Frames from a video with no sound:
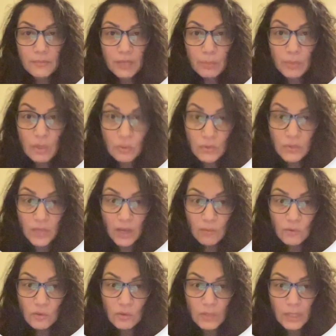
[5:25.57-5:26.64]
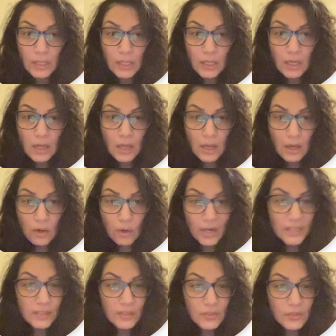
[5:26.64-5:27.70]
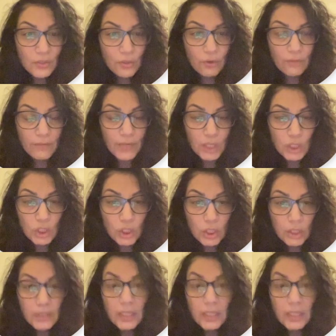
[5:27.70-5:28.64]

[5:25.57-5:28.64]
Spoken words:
abuse counseling, crisis intervention.